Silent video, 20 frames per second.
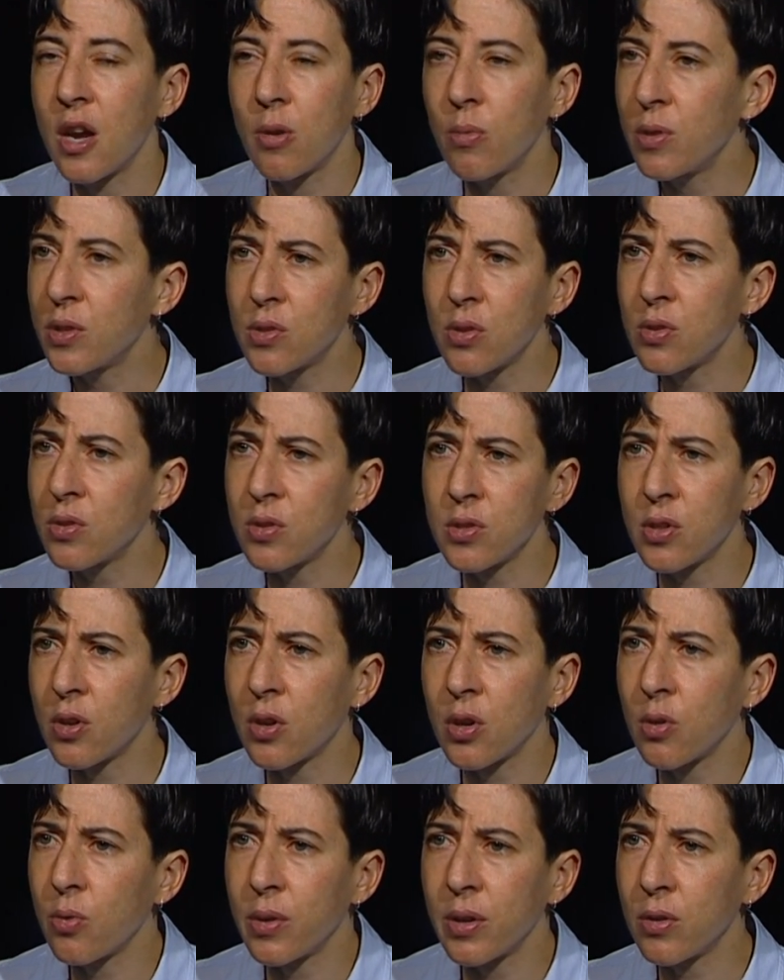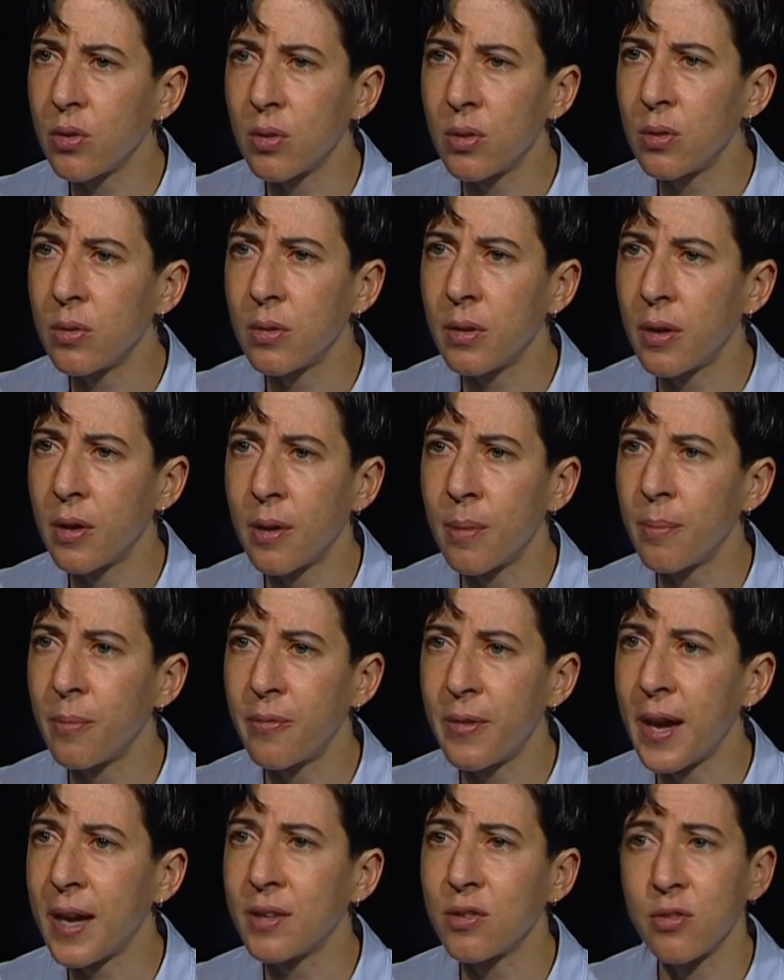Resources are a critical
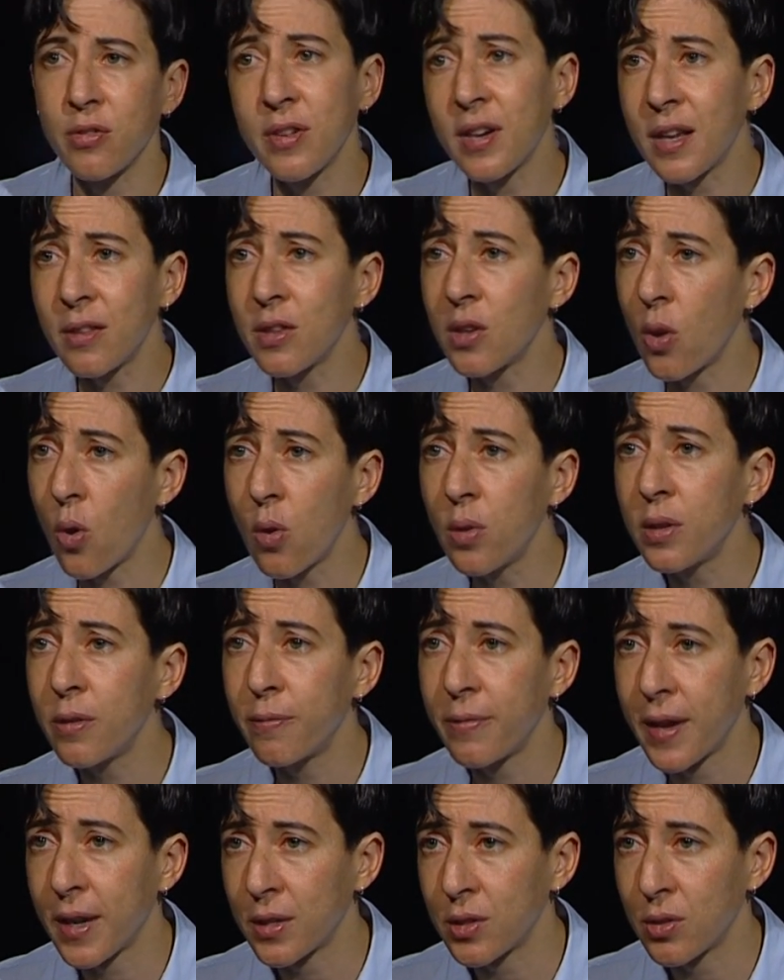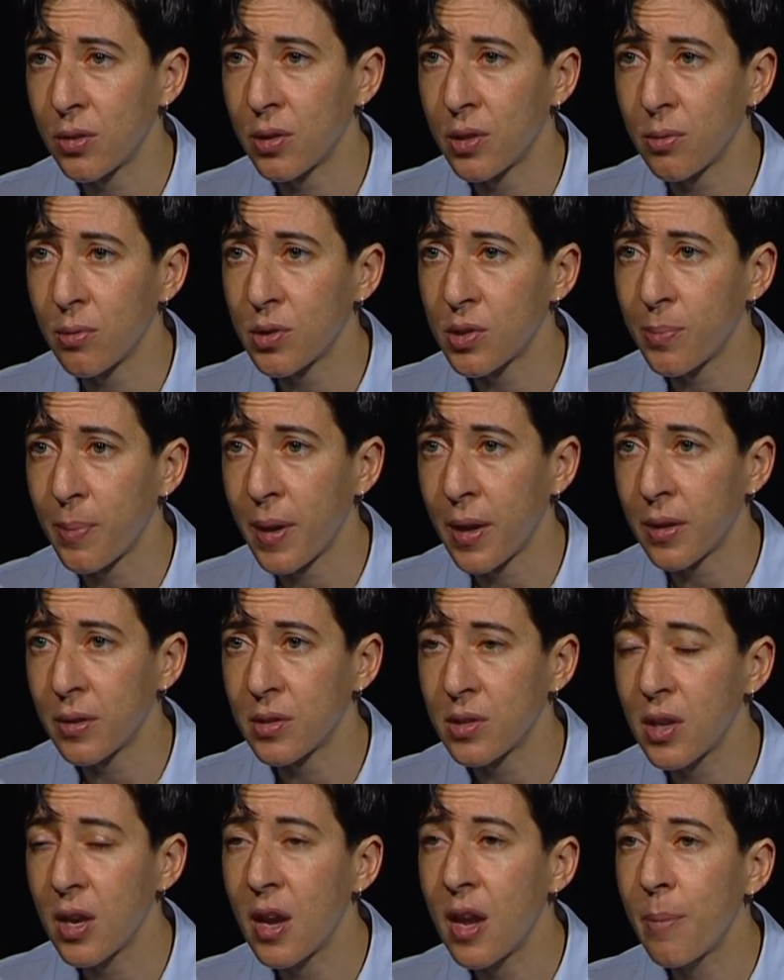factor. They're not the only factor in a
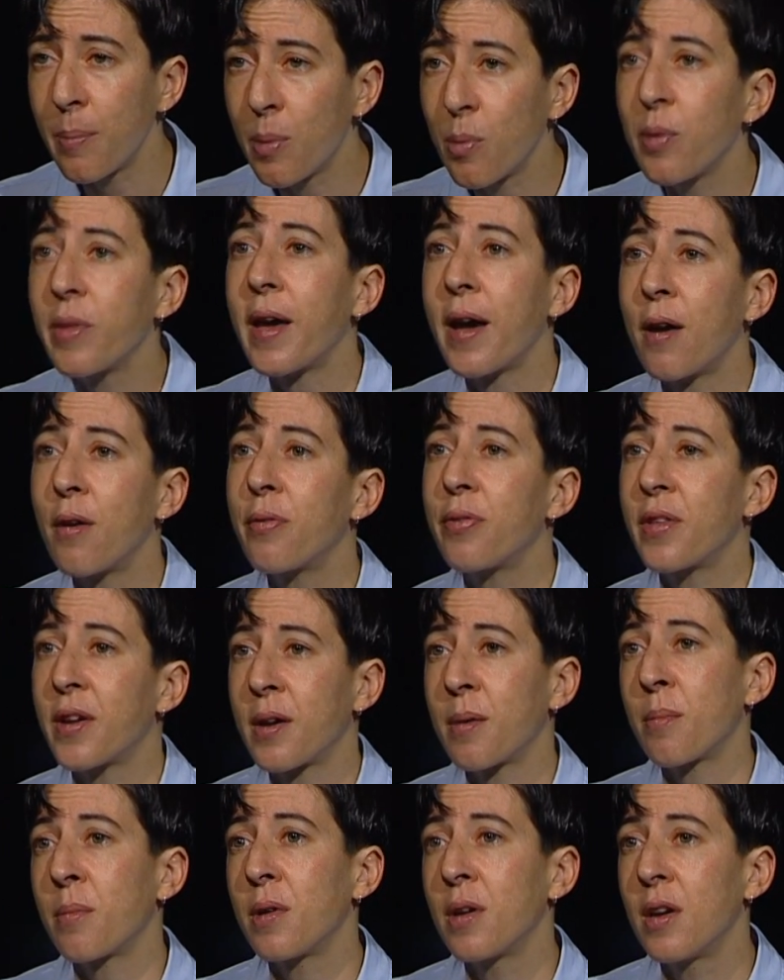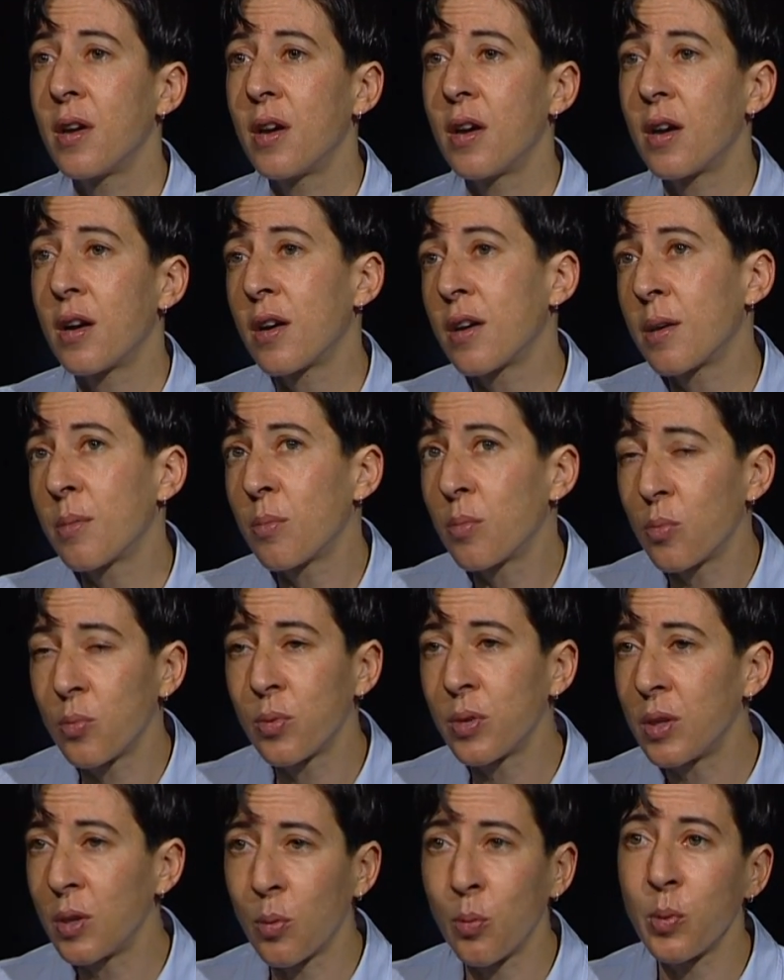response, but without them,
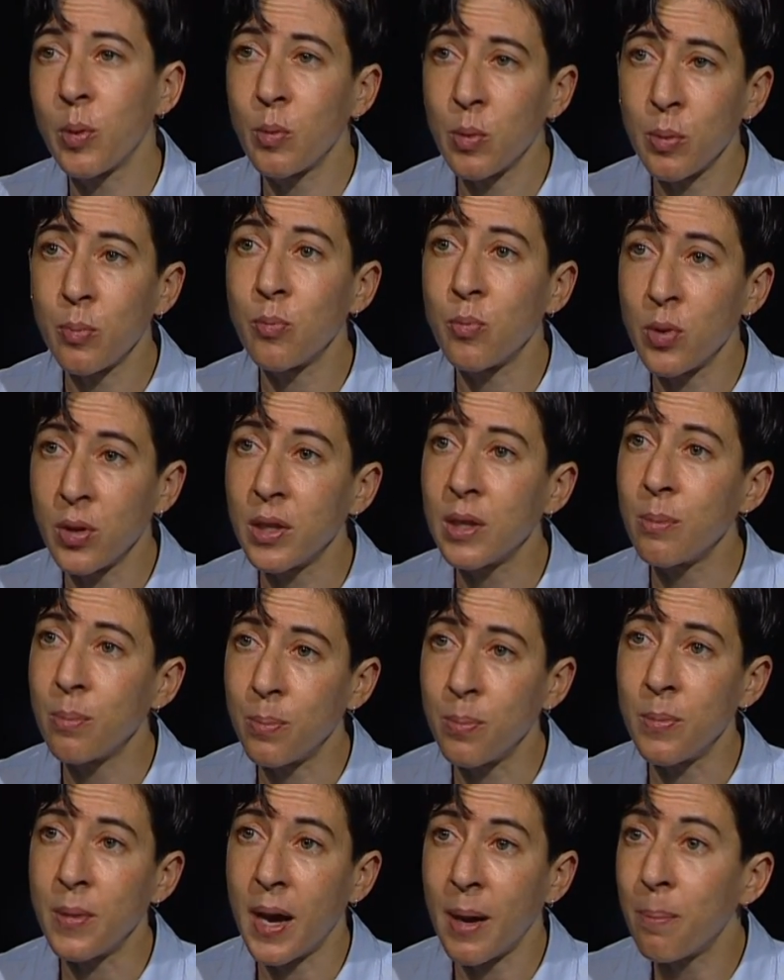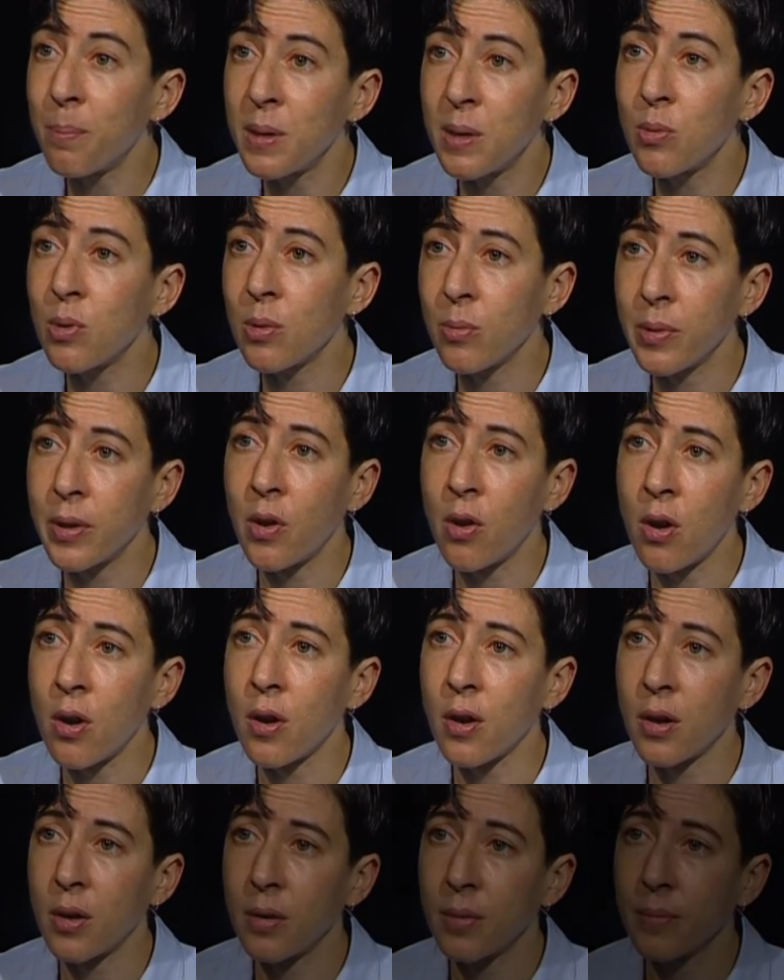we would really not be where we
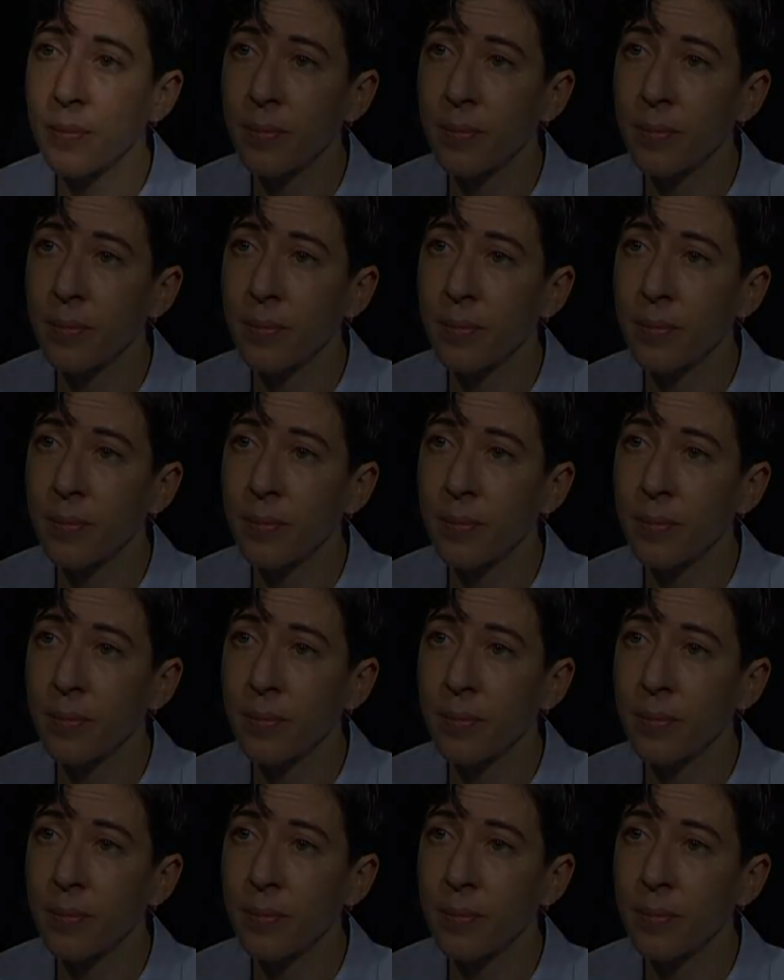are.